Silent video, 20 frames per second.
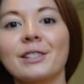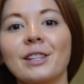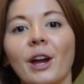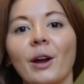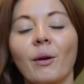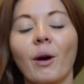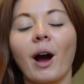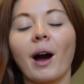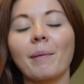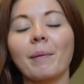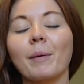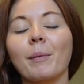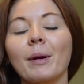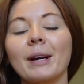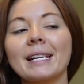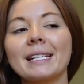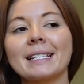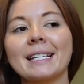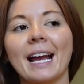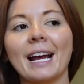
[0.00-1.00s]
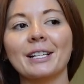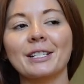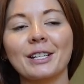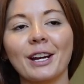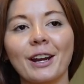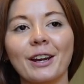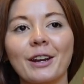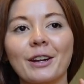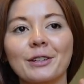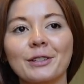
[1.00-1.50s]
So, upper body
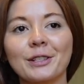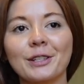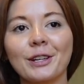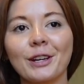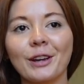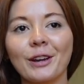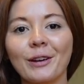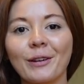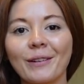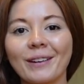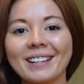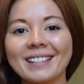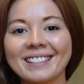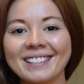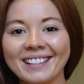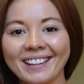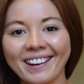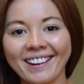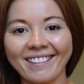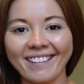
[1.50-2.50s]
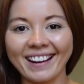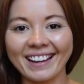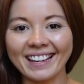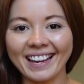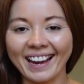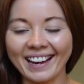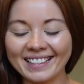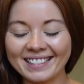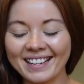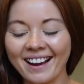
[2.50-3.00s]
session to do and
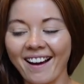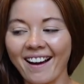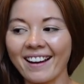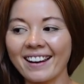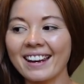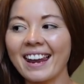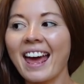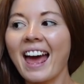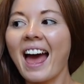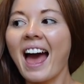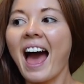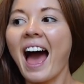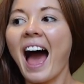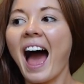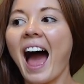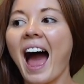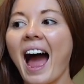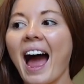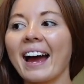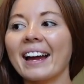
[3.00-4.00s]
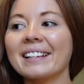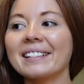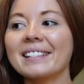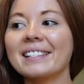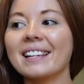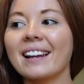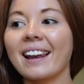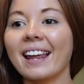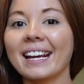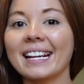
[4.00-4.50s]
get it done.
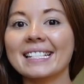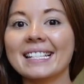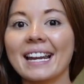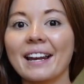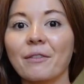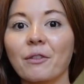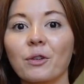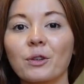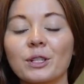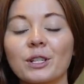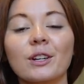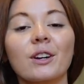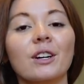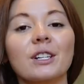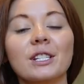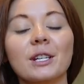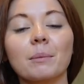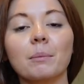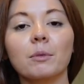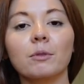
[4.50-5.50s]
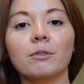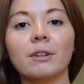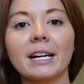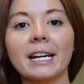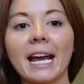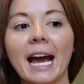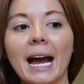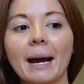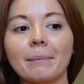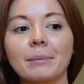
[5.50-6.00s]
And like I said, I've also got some
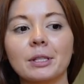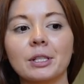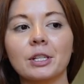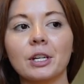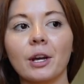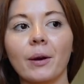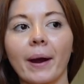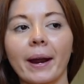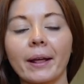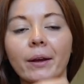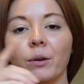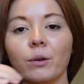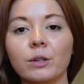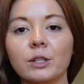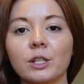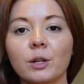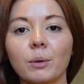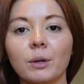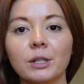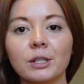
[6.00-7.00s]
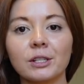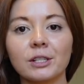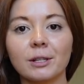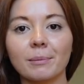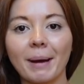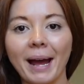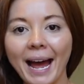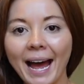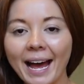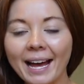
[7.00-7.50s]
rehab to do, and I also want to do
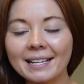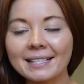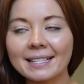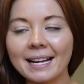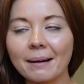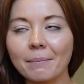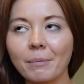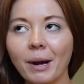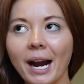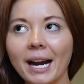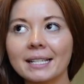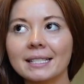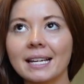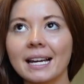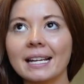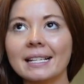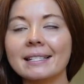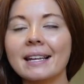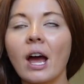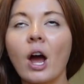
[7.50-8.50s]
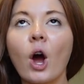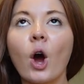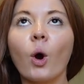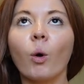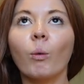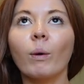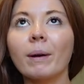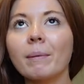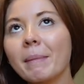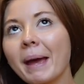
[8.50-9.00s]
some handstand practice.
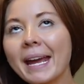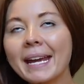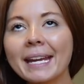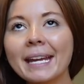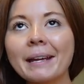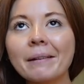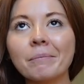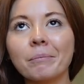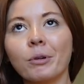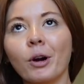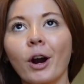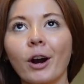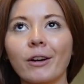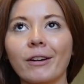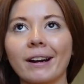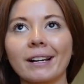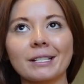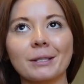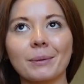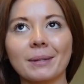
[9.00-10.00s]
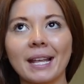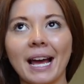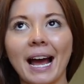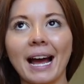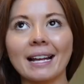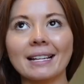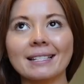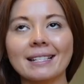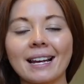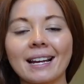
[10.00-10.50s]
We're making progress with the
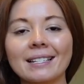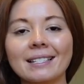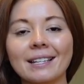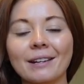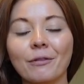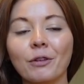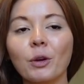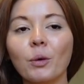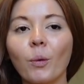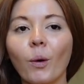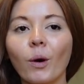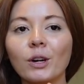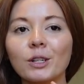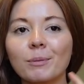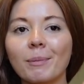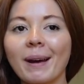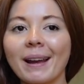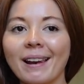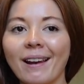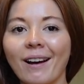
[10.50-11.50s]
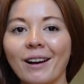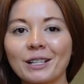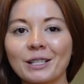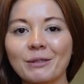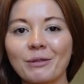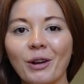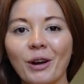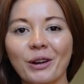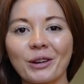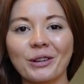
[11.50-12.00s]
handstands. If you watched my
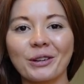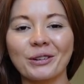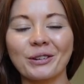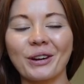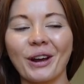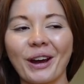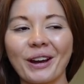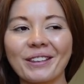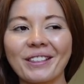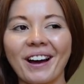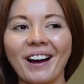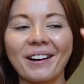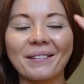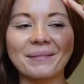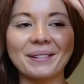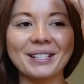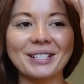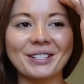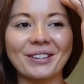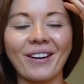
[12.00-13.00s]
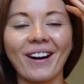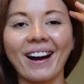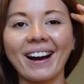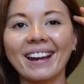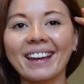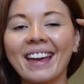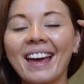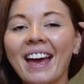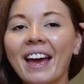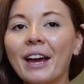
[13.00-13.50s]
last vlog, you'll know that I've been
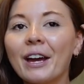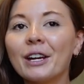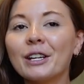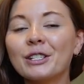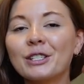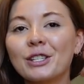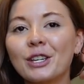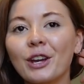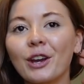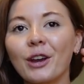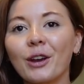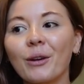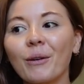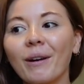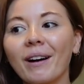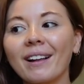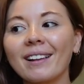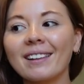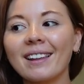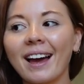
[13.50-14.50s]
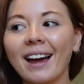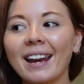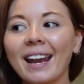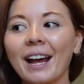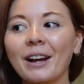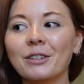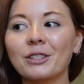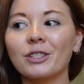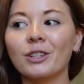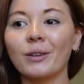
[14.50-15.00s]
trying to learn
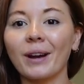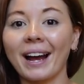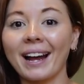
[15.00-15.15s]
how to do